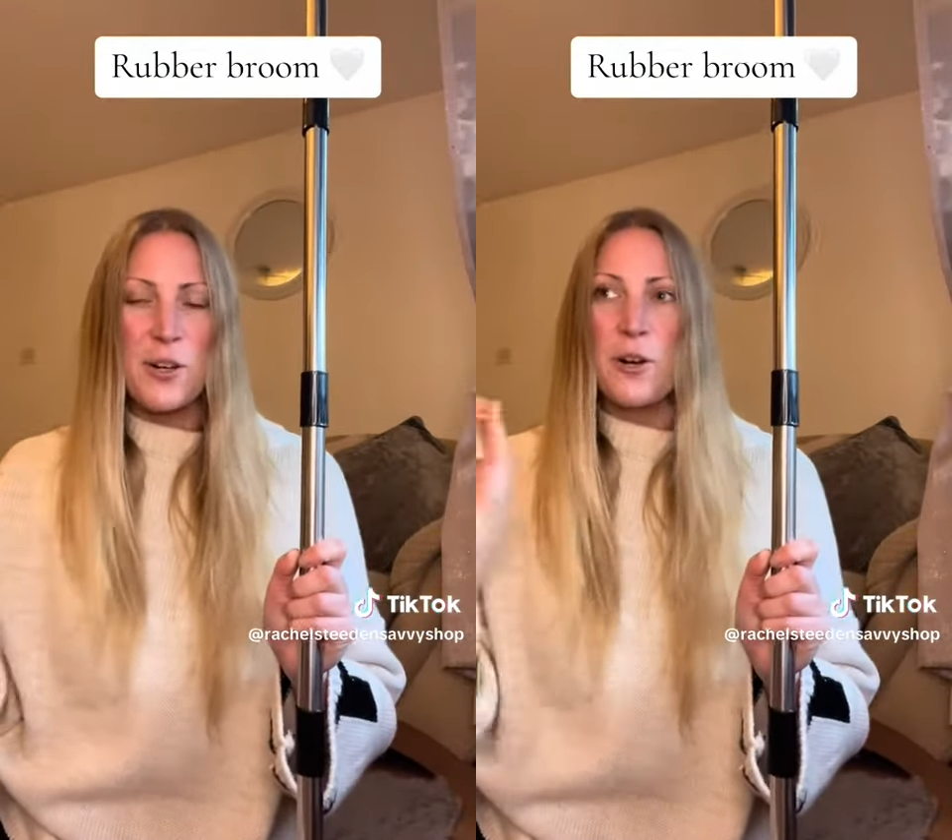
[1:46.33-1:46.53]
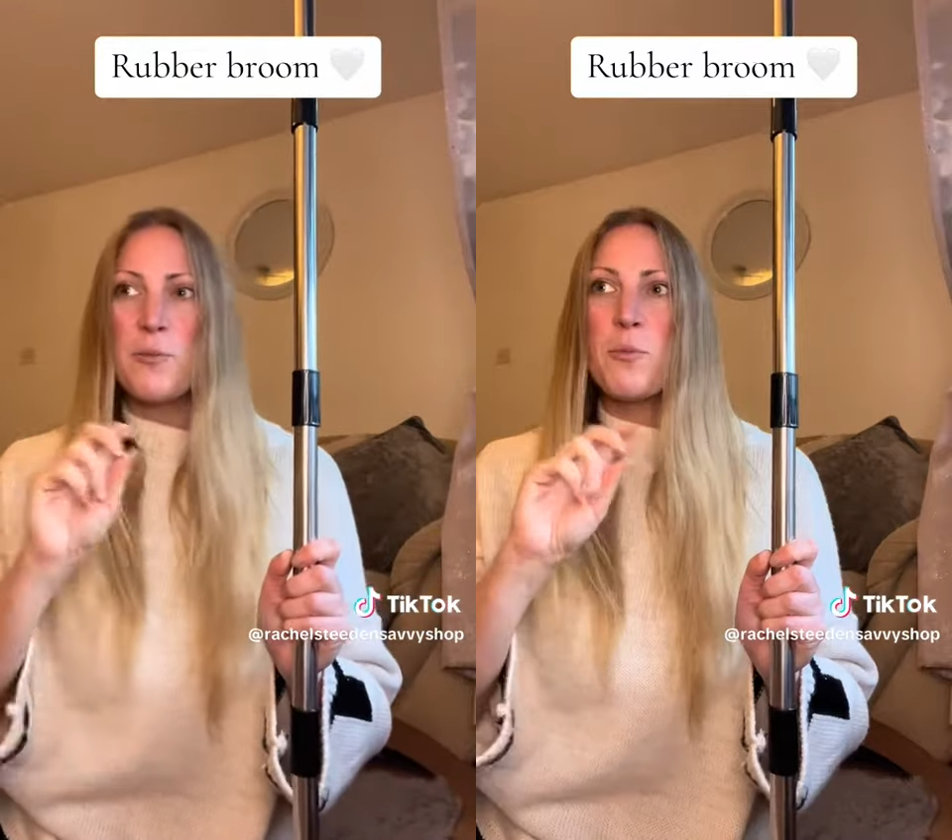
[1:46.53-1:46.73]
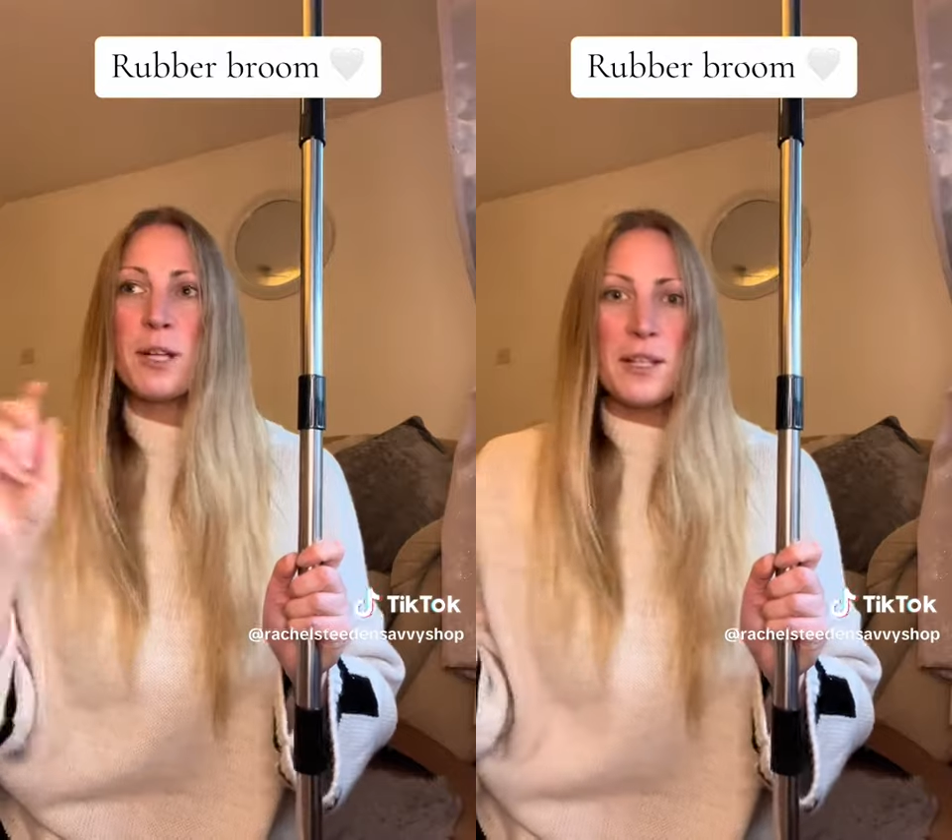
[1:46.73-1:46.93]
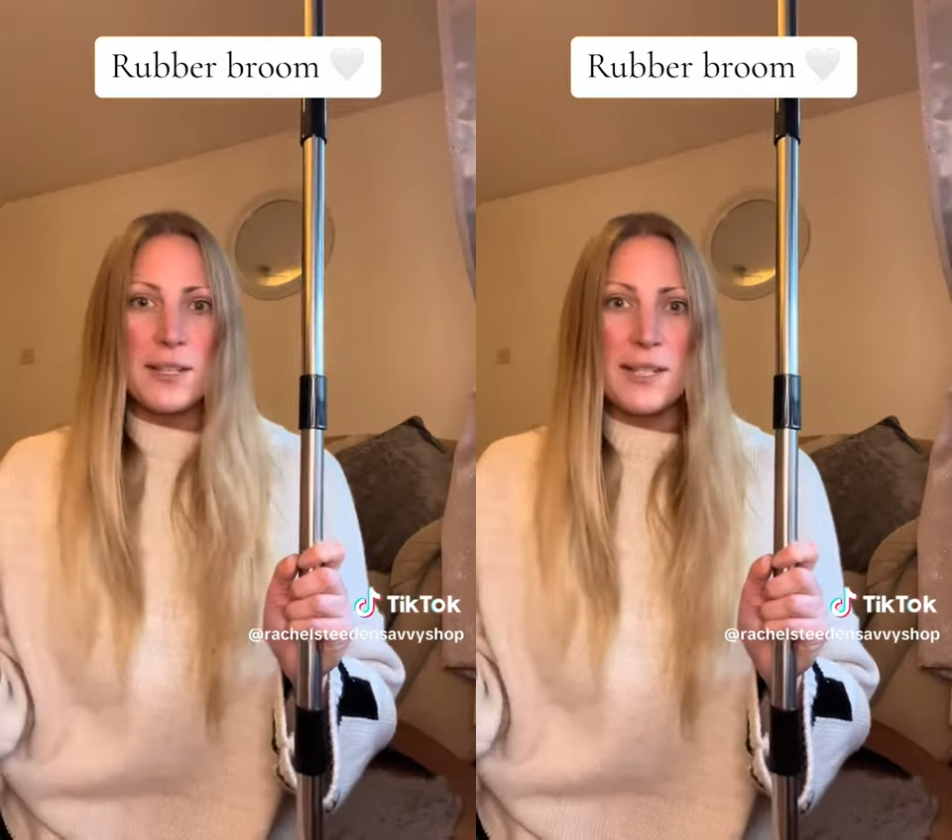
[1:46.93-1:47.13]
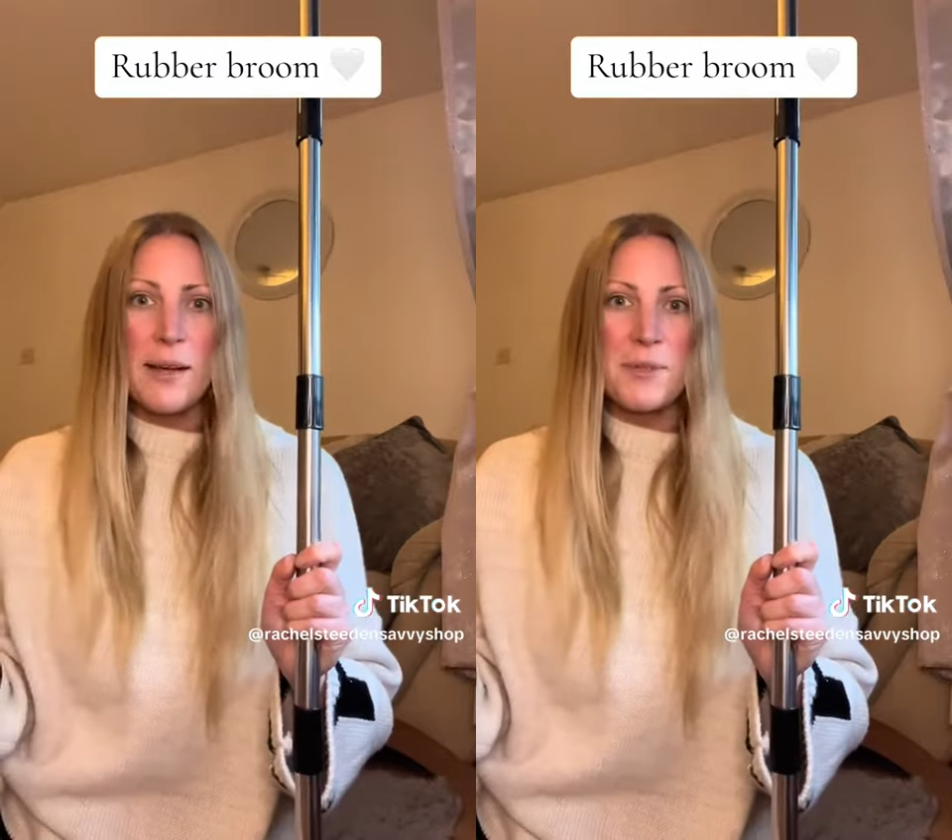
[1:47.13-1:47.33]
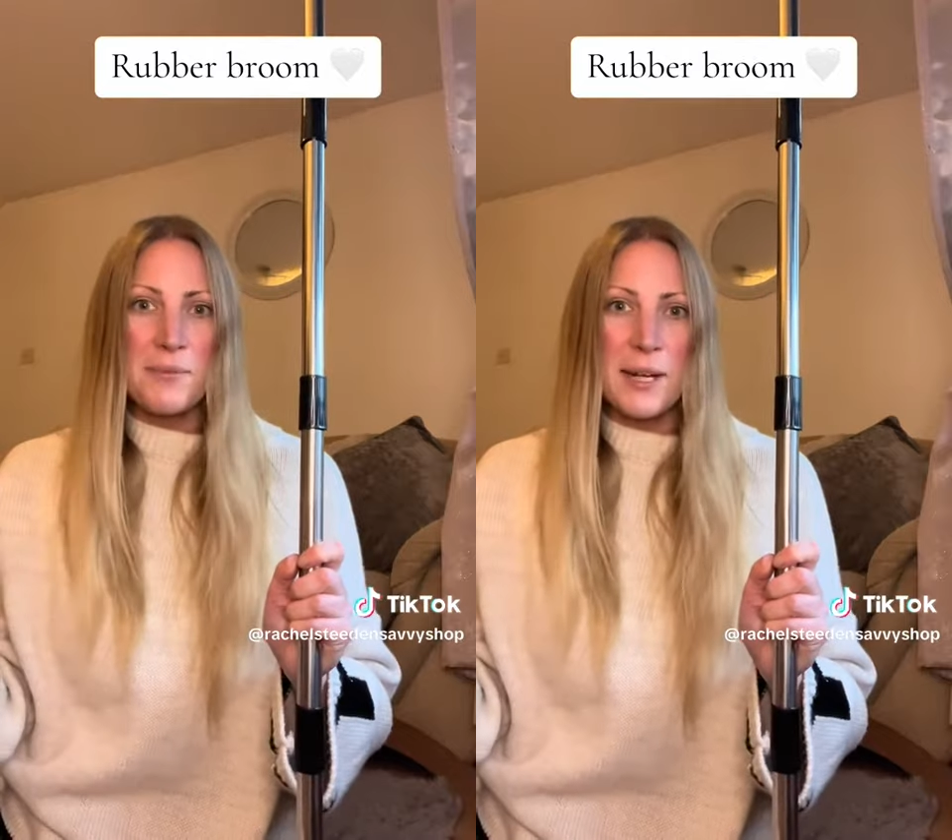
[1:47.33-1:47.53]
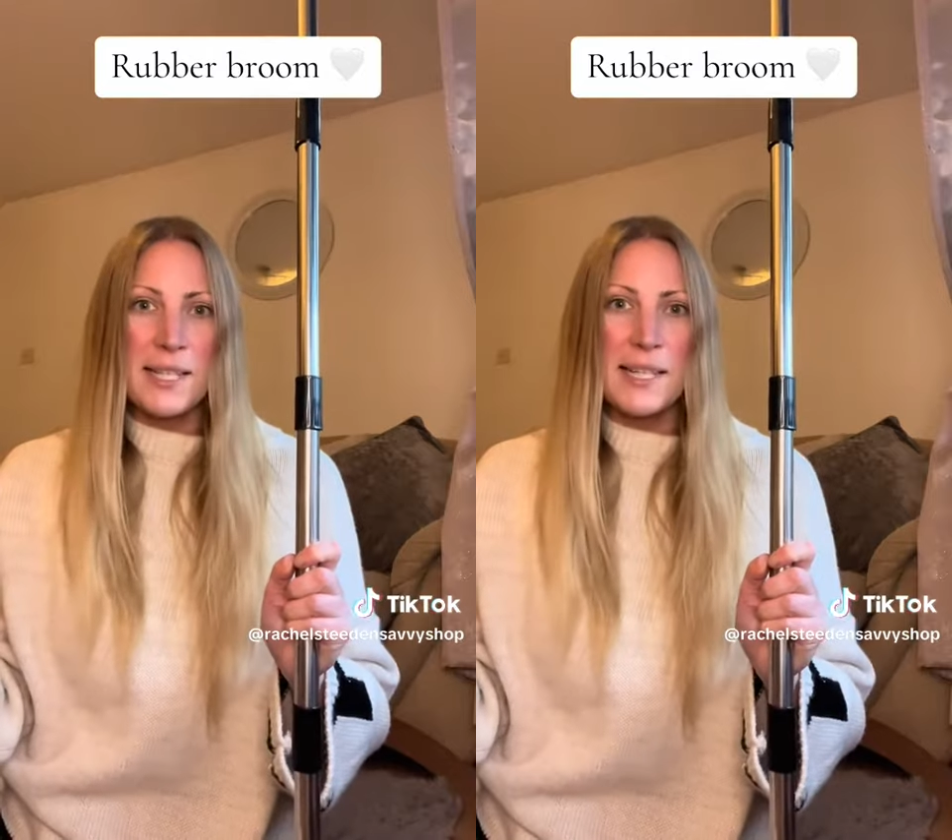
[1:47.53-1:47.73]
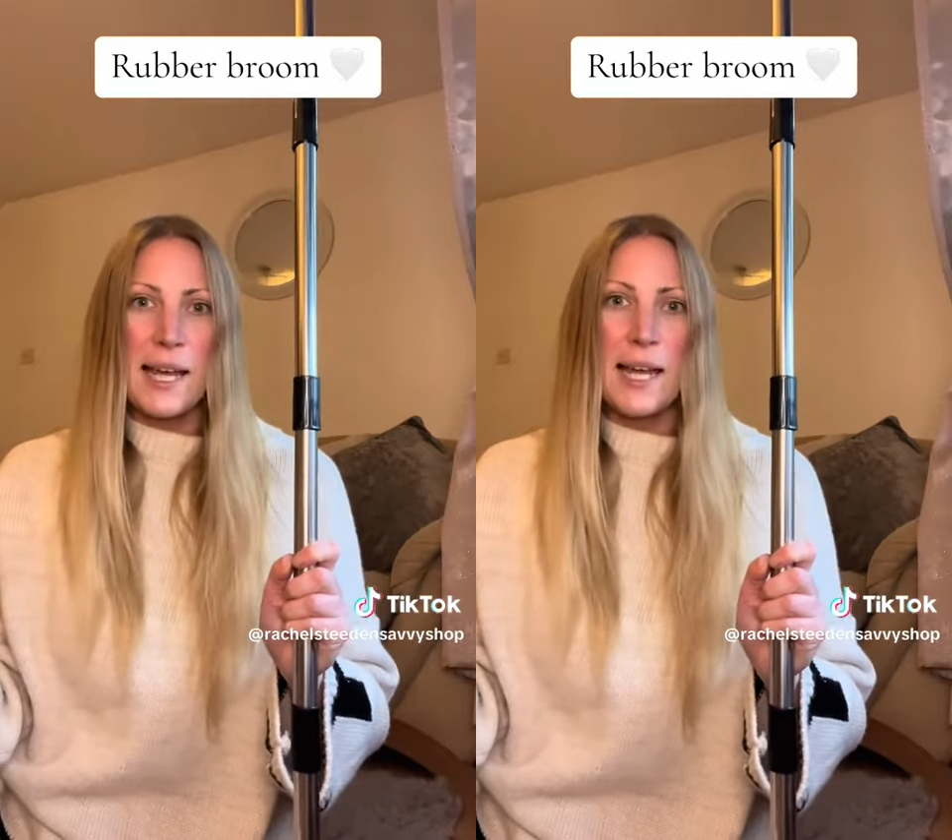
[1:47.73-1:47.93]
on one of the steps on my
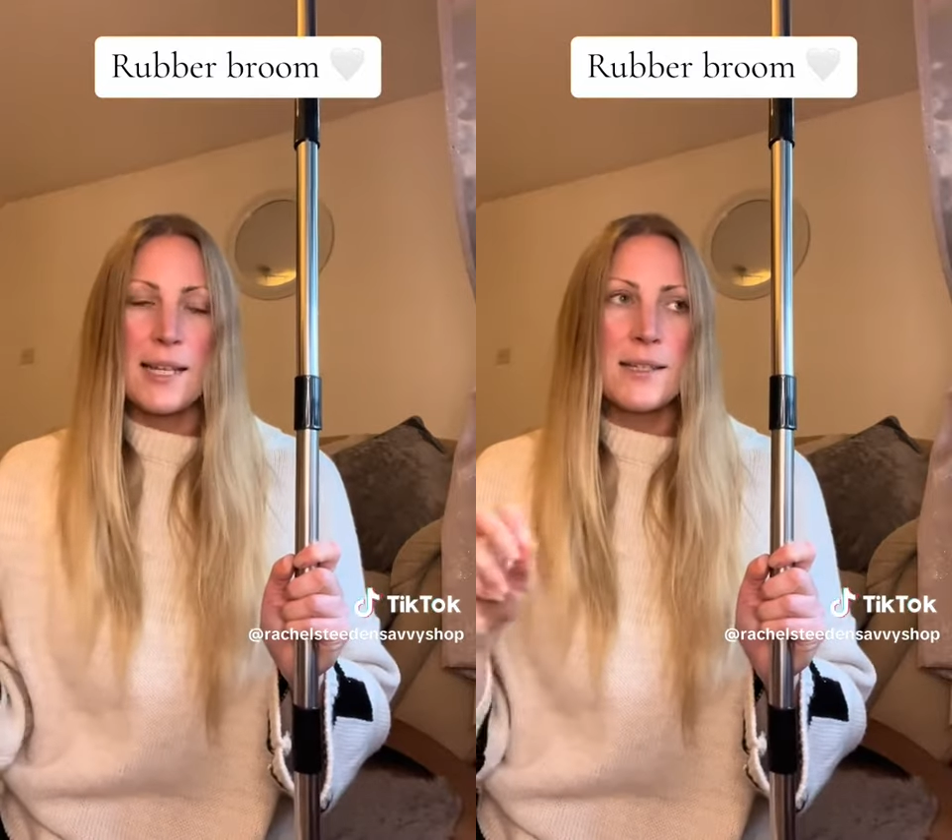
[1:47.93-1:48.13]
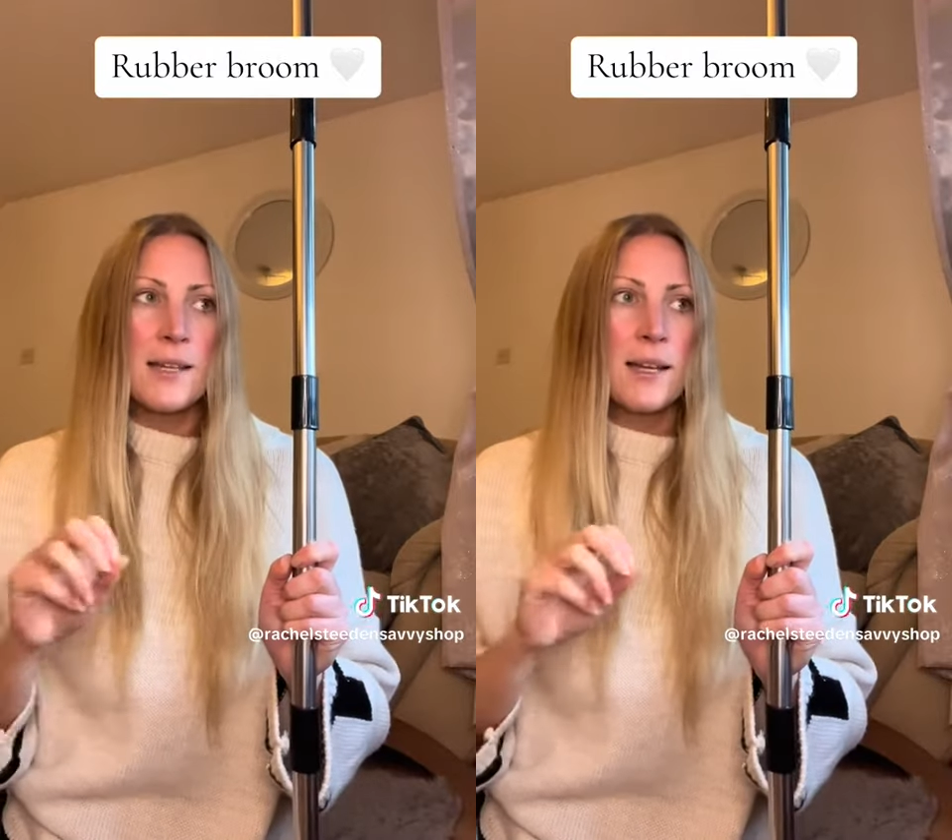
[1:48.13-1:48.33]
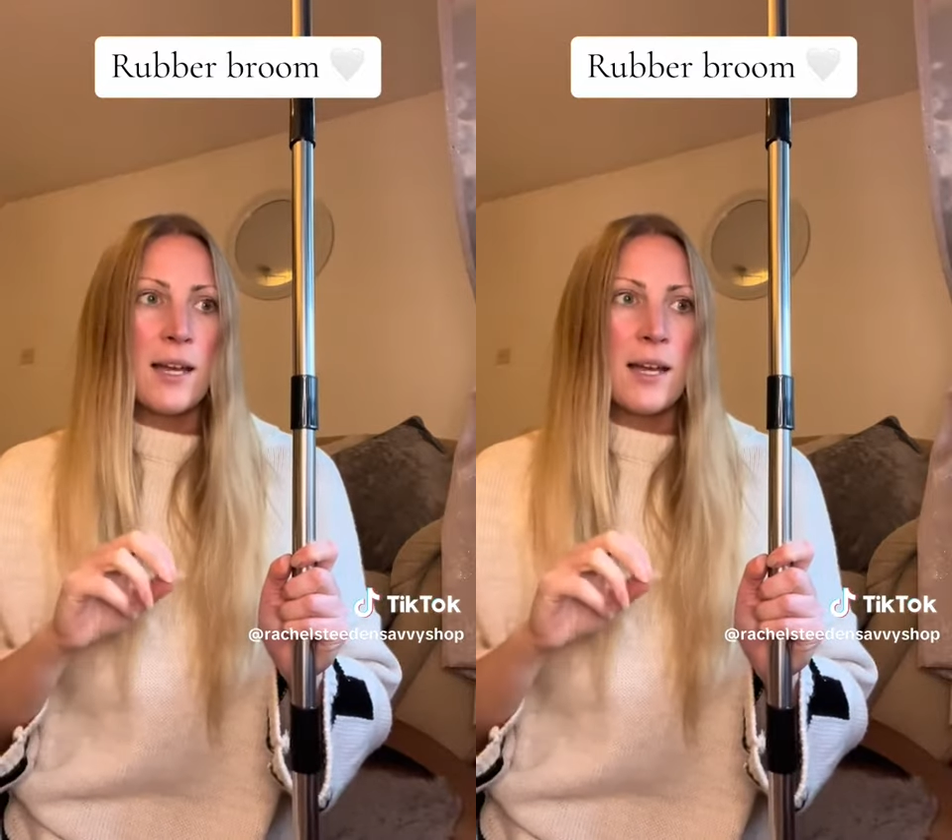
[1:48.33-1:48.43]
stairs.